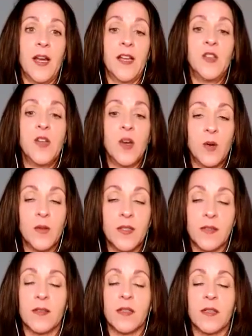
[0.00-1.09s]
I know
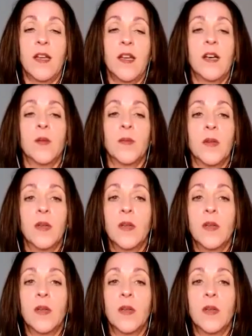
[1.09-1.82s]
this is gonna help